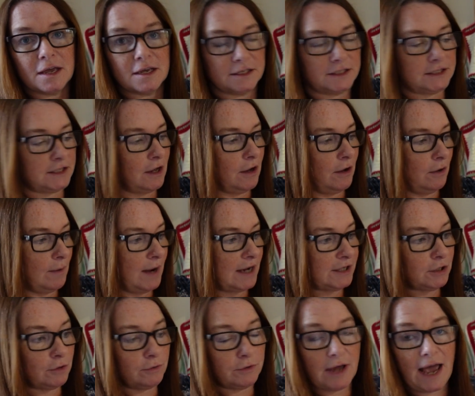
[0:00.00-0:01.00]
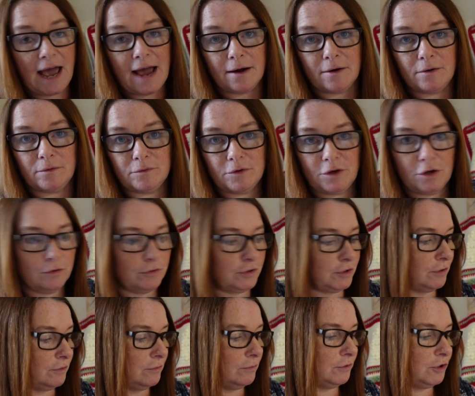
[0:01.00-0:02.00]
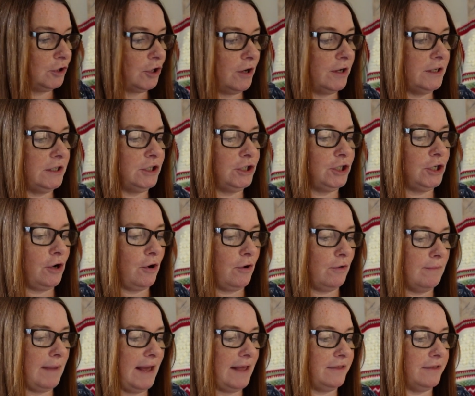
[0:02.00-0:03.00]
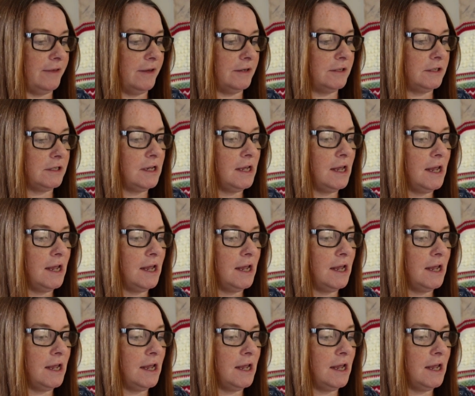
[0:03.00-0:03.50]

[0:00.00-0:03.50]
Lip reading: So I don't know how you do join as you go method,